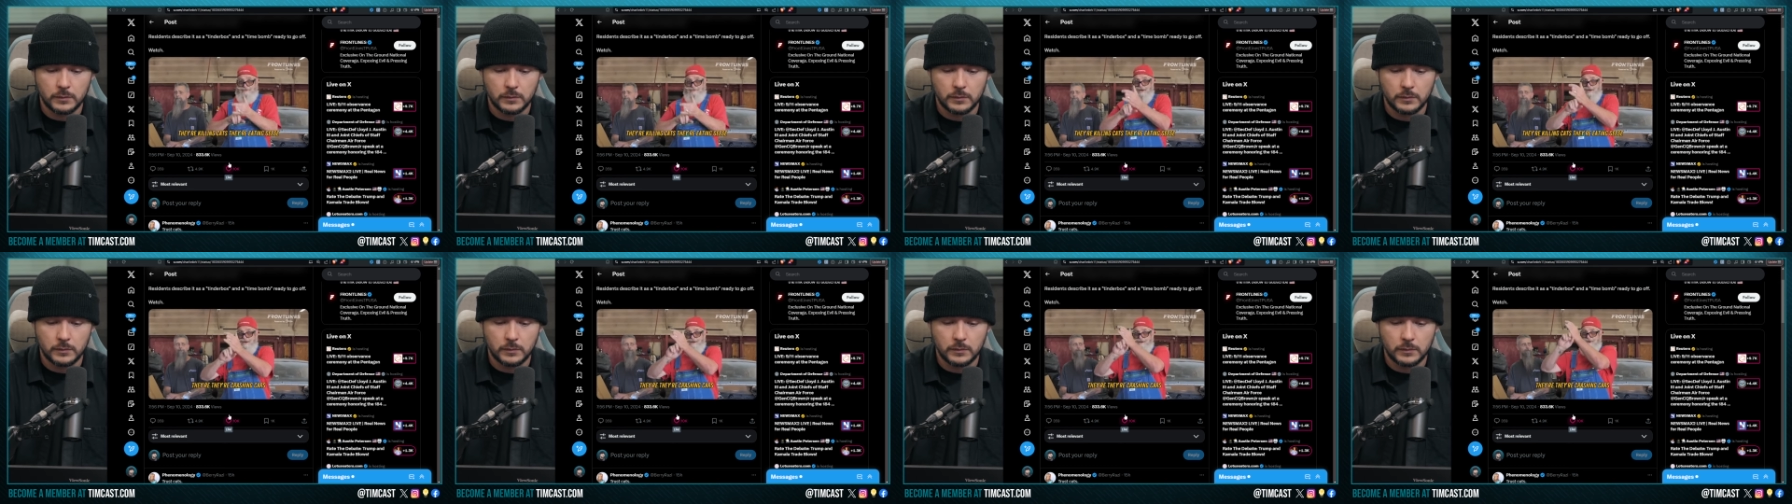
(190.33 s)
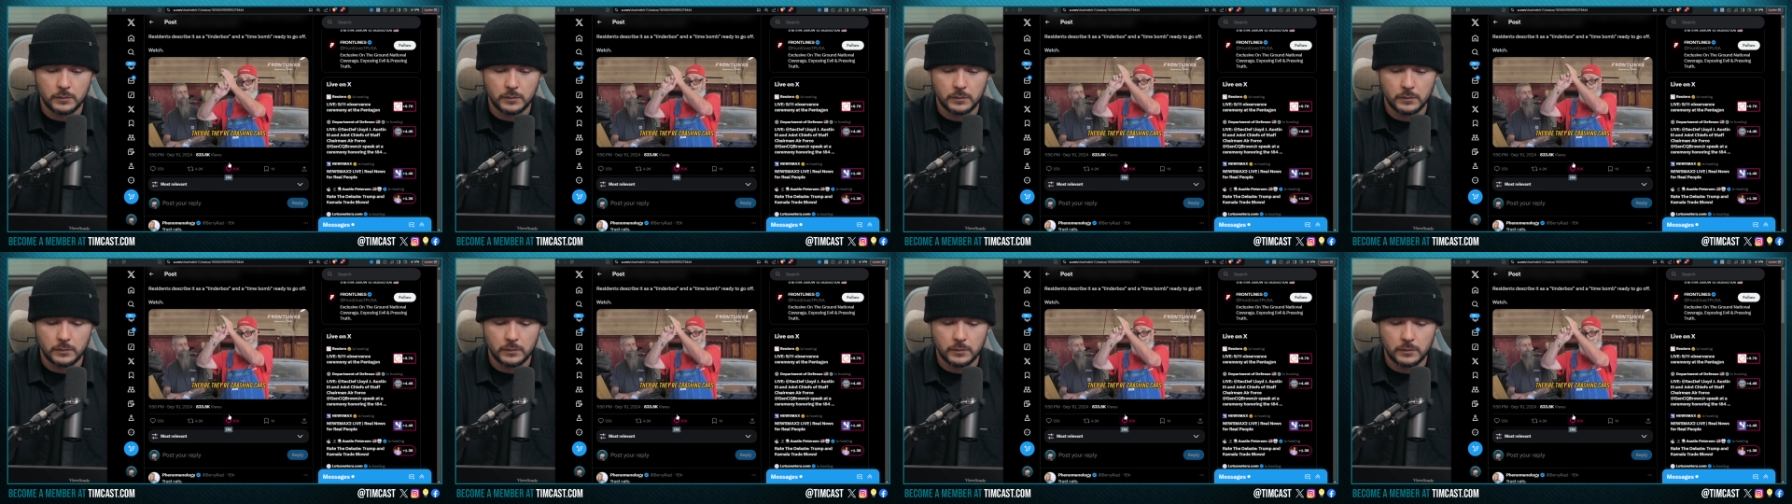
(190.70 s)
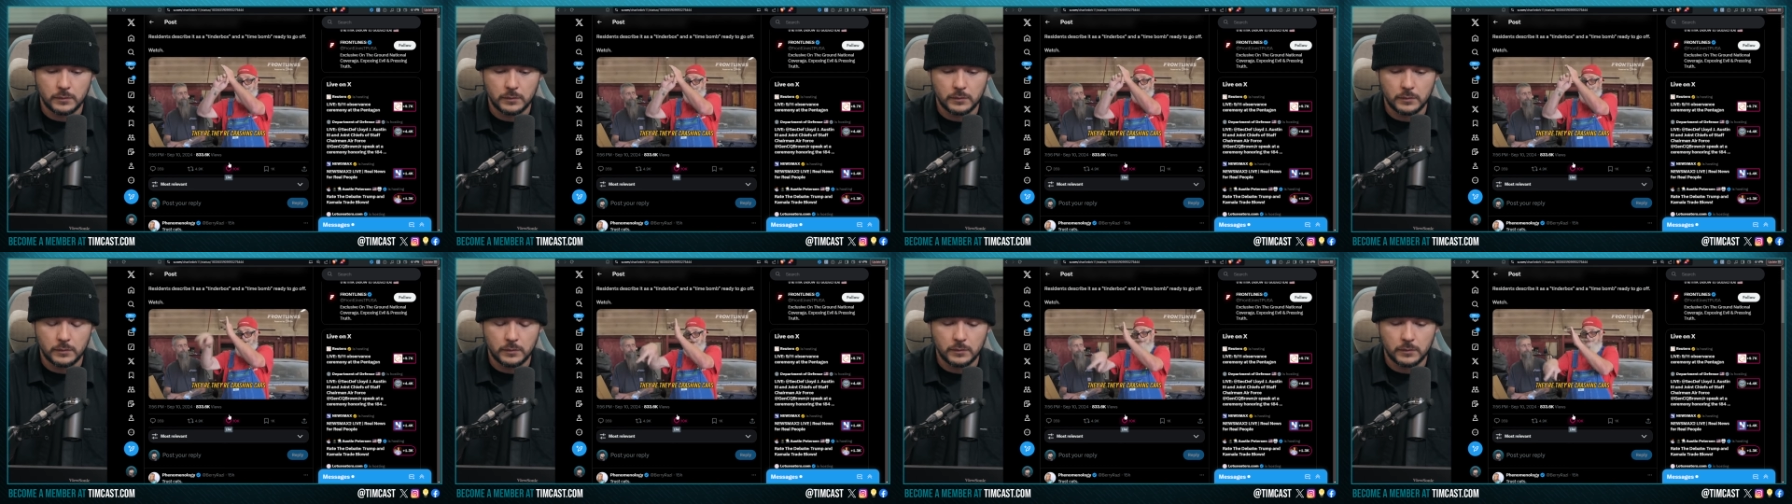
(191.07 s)
They're
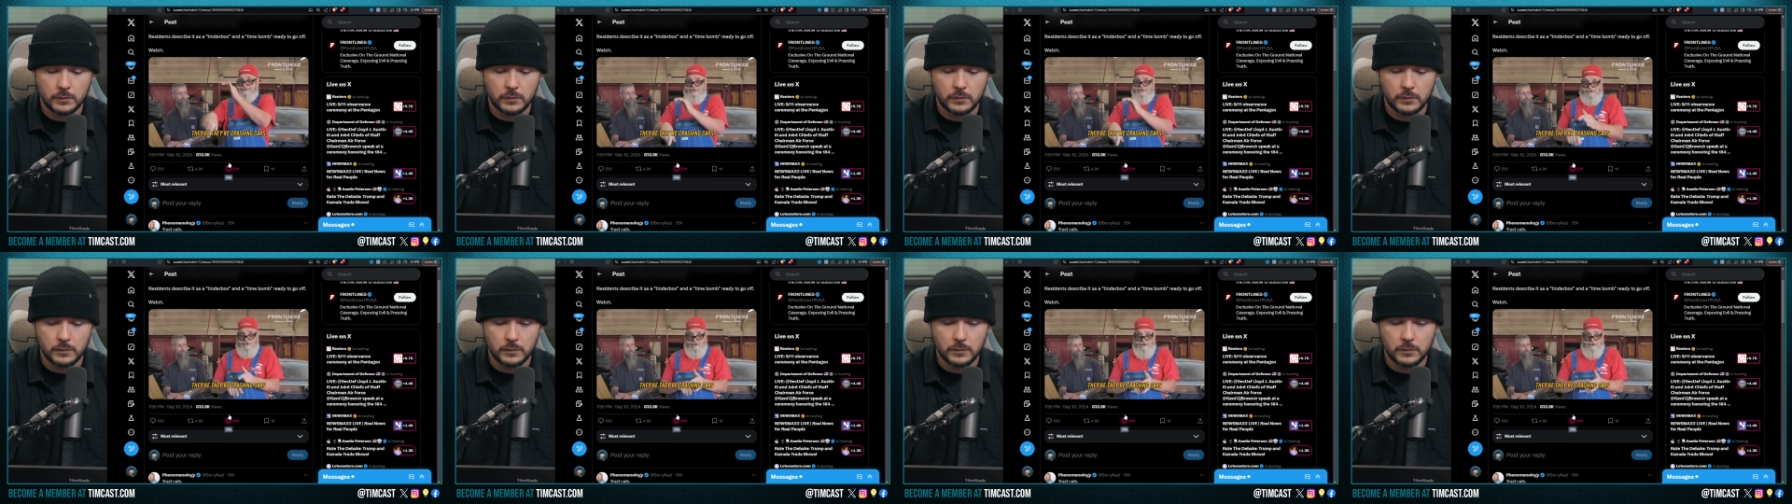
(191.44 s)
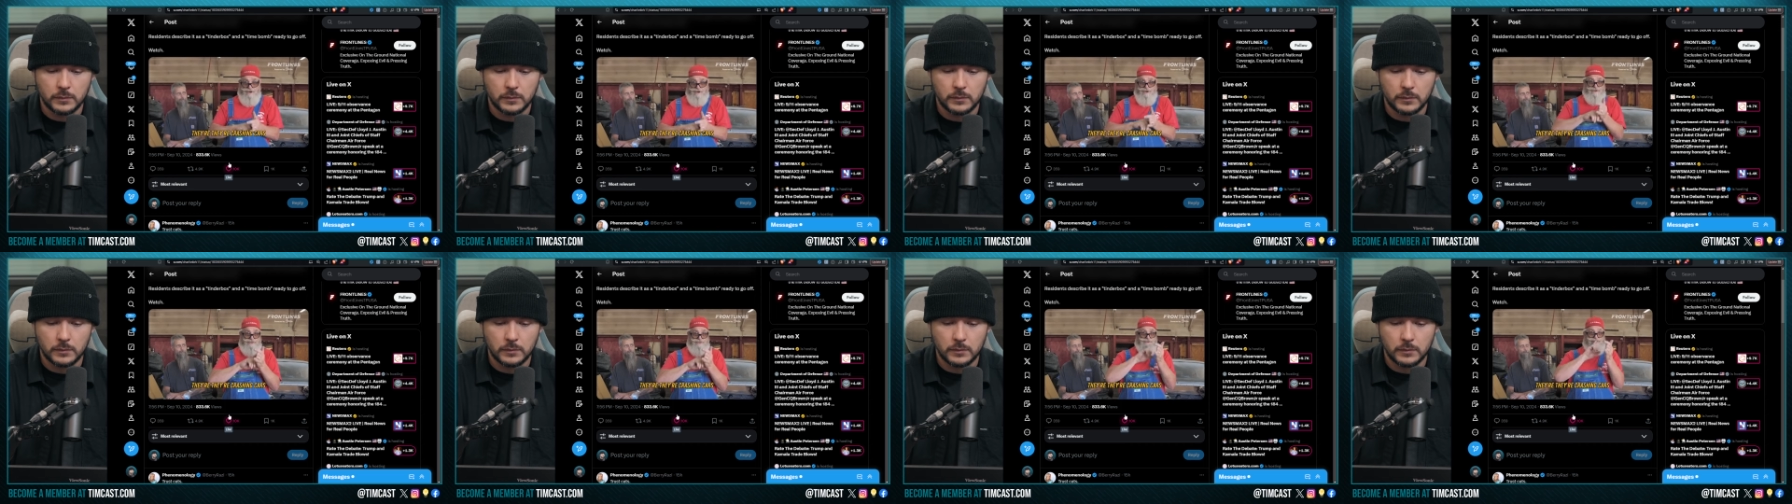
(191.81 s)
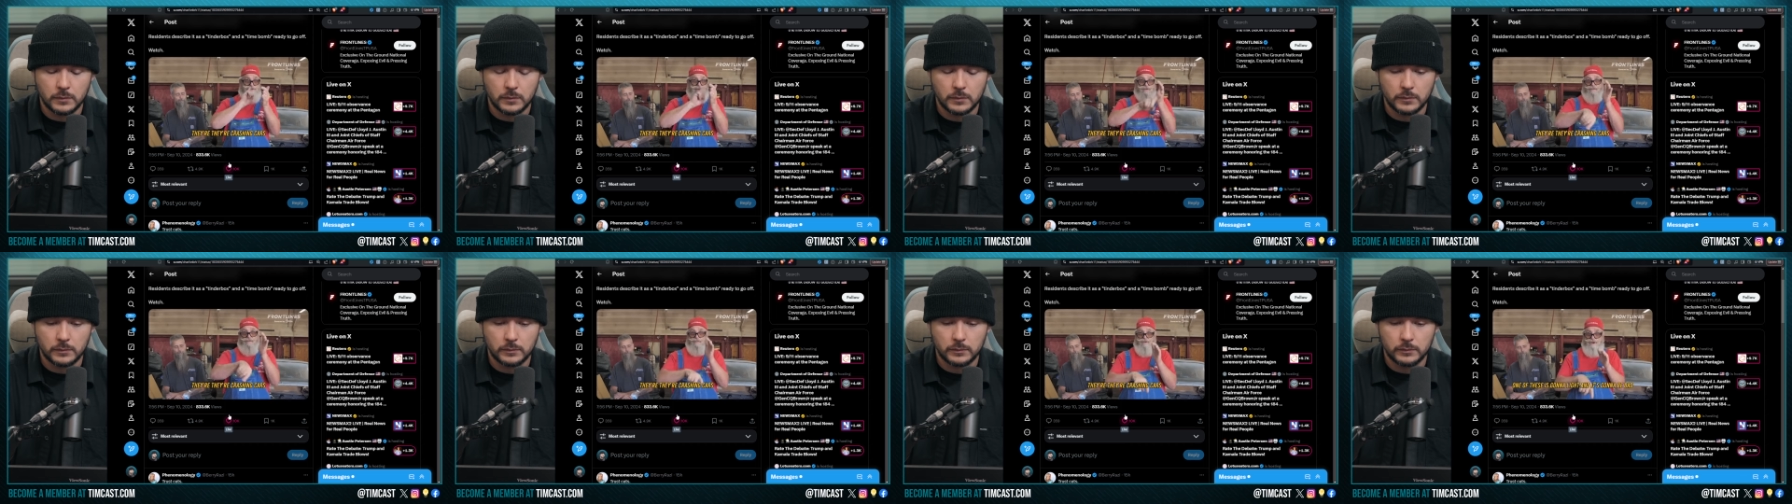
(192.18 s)
crashing cars.